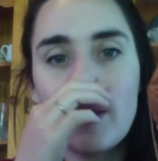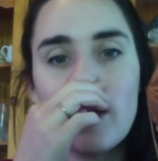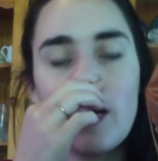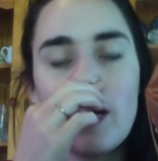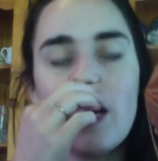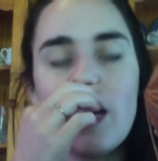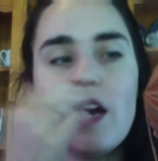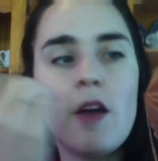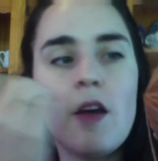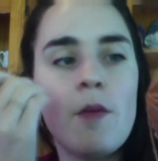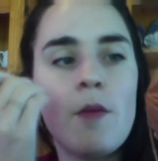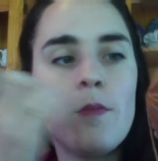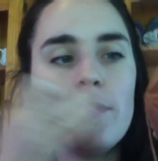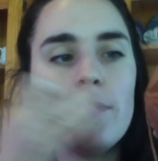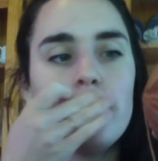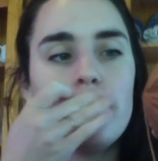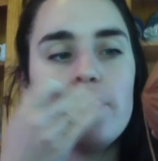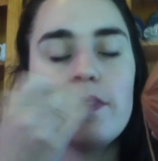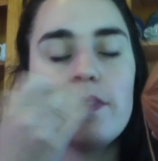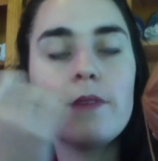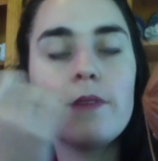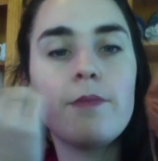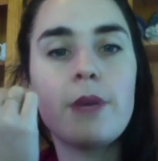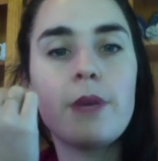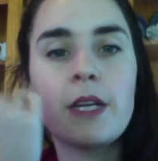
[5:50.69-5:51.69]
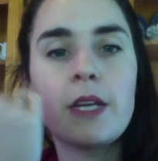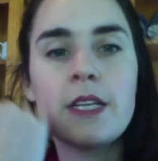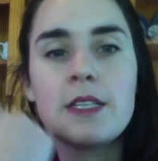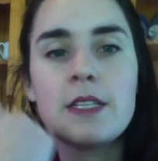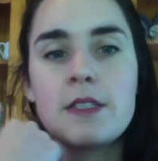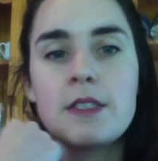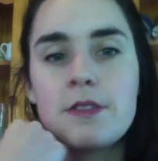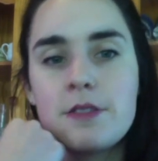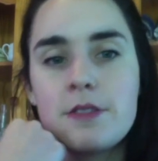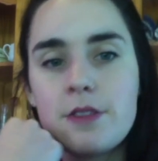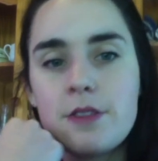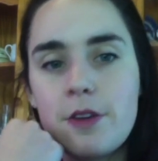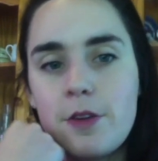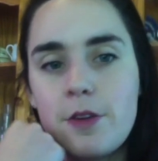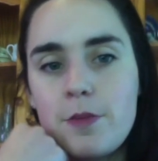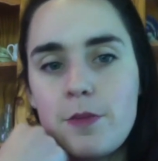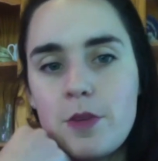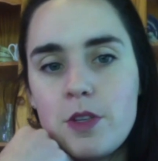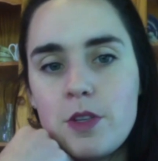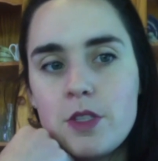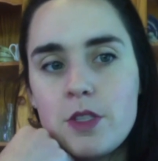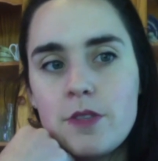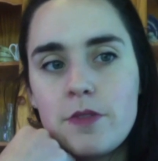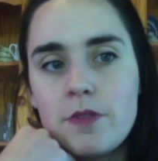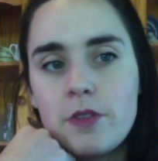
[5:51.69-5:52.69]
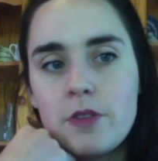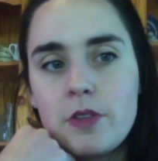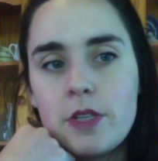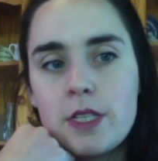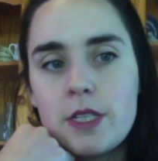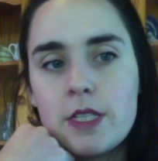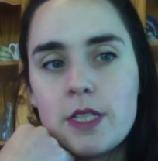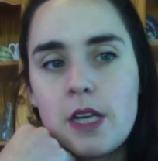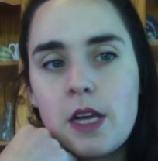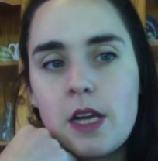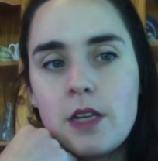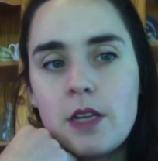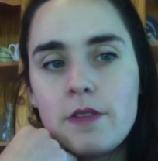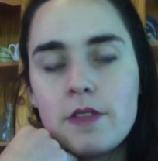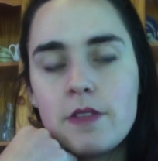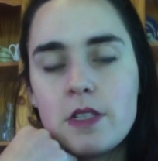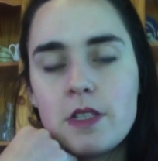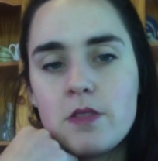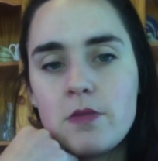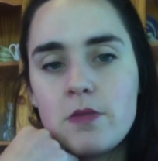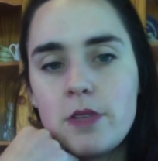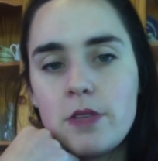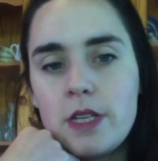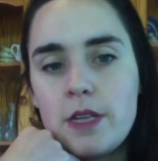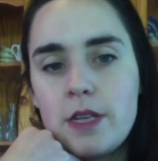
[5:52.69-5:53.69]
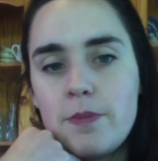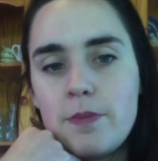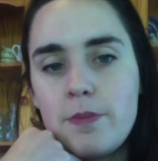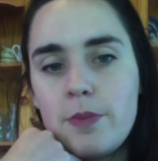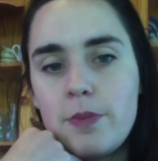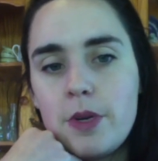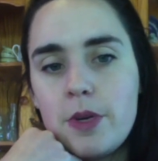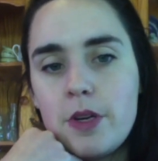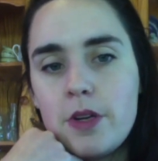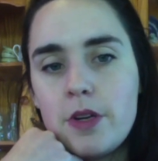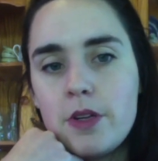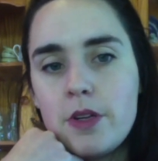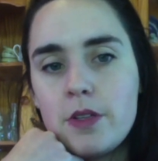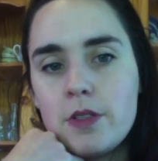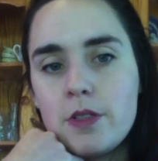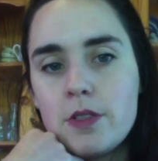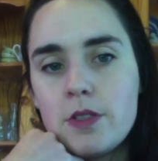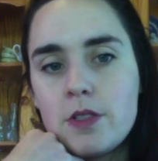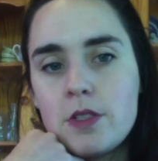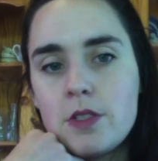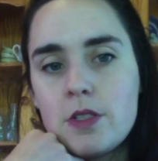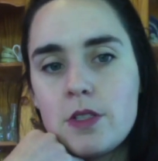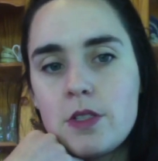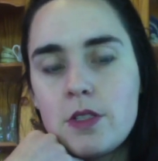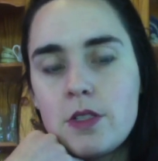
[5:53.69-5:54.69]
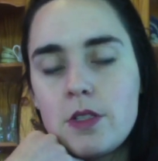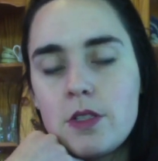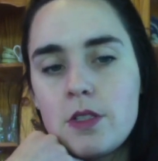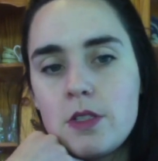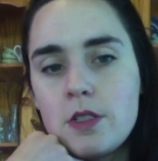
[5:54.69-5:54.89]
But it's so beautiful. It's kind of this really burnt,